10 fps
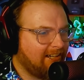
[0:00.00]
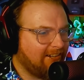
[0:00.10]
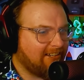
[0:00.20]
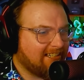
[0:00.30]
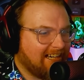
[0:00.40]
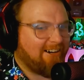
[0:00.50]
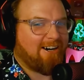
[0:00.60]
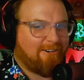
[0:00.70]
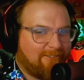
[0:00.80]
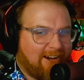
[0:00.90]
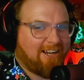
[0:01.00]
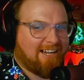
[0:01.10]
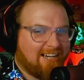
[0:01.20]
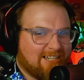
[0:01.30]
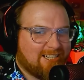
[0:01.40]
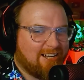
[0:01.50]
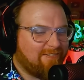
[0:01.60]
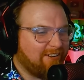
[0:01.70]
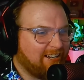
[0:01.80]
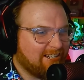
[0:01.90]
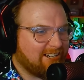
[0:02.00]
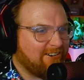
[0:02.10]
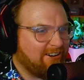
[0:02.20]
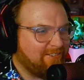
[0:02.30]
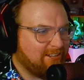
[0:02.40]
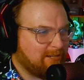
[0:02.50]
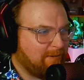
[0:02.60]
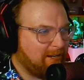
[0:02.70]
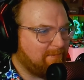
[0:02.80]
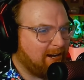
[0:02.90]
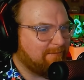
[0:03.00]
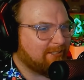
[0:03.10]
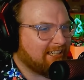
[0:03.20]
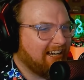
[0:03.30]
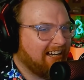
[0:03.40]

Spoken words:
You can tell how rugged and stiff it is going over the speed bumps.